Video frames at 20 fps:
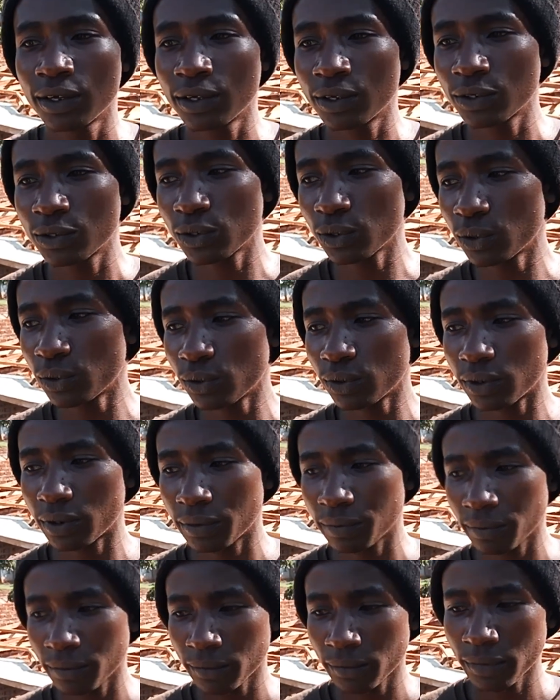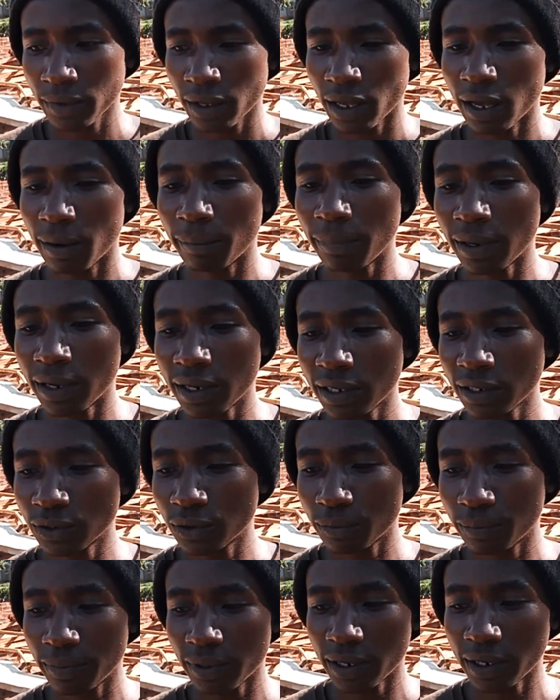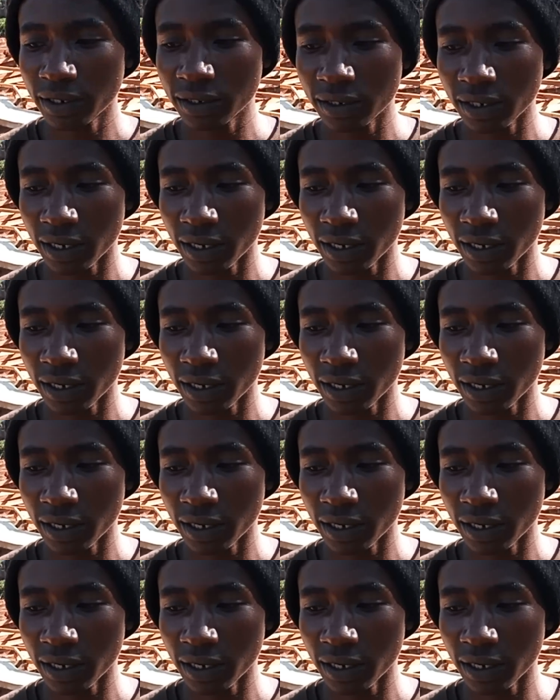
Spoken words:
So I'm planning to plant